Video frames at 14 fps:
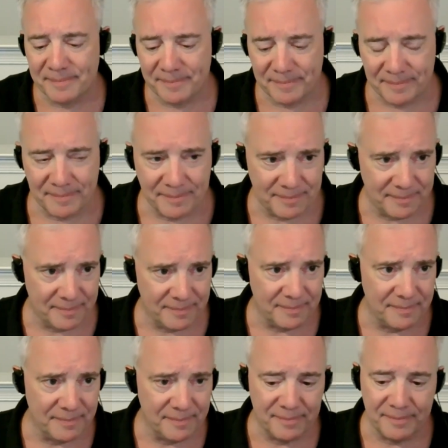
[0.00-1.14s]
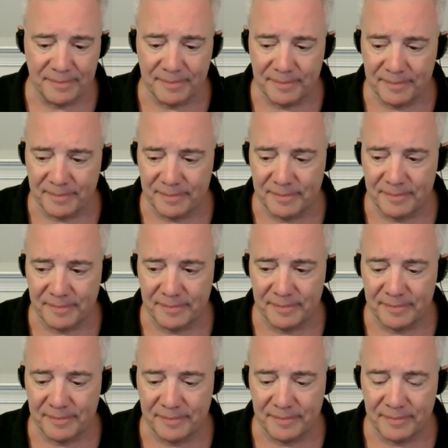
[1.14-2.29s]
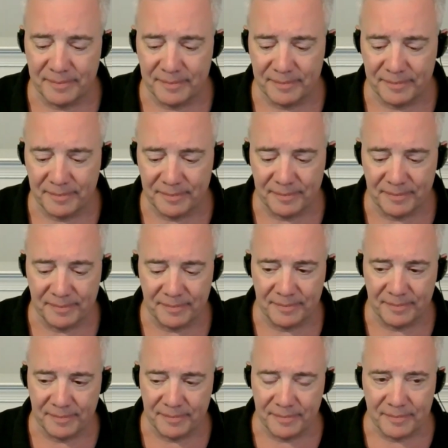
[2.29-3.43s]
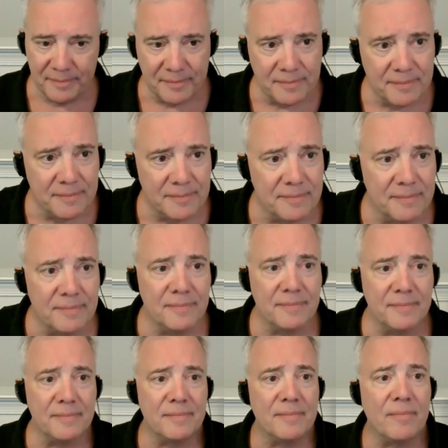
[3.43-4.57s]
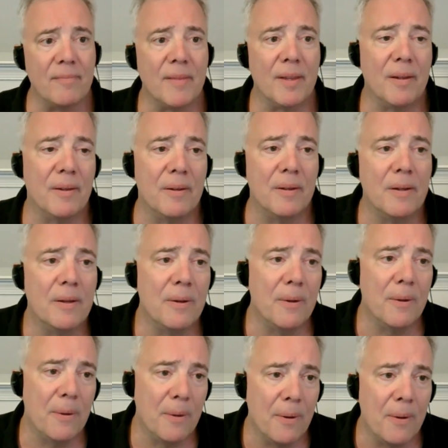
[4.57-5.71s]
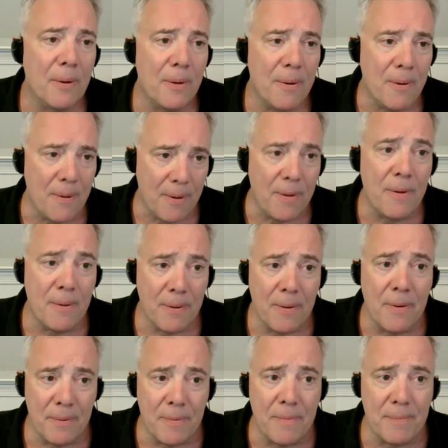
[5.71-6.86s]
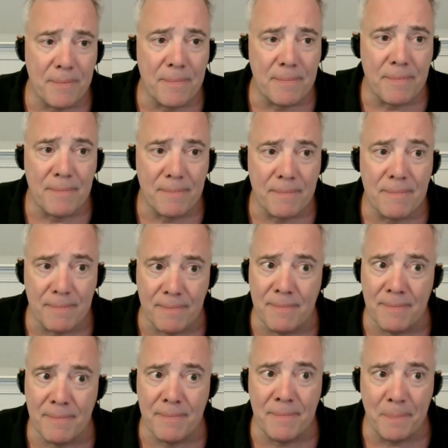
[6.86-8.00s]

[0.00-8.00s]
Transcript: (not speaking)